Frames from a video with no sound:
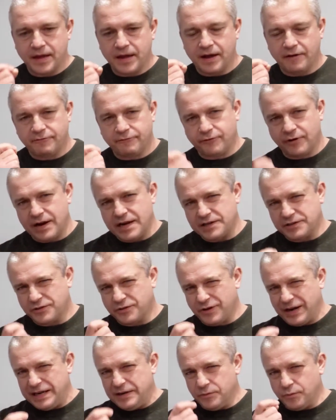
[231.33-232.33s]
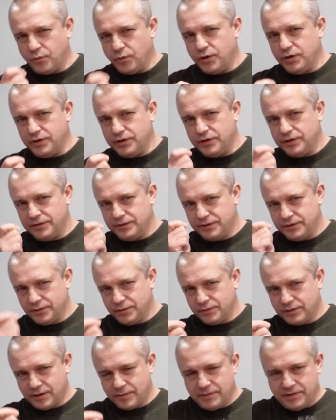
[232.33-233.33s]
A fresh green wood
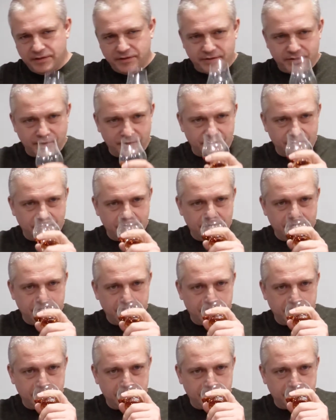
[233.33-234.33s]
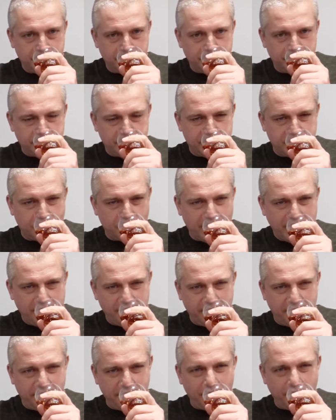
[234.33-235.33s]
note coming through, which is quite
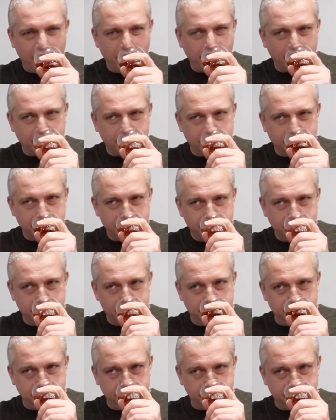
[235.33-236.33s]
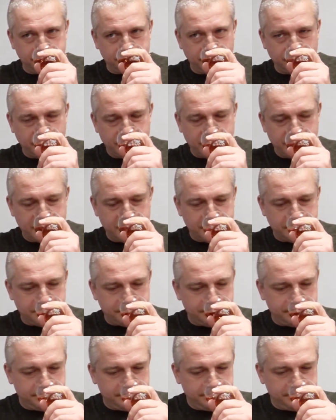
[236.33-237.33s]
floral, which is
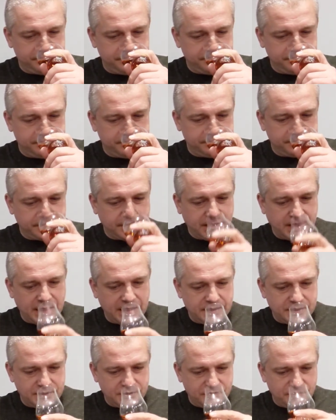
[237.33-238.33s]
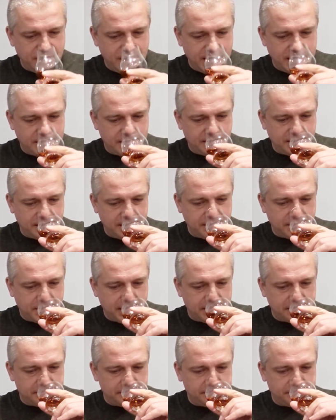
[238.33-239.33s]
kind of strange a little bit.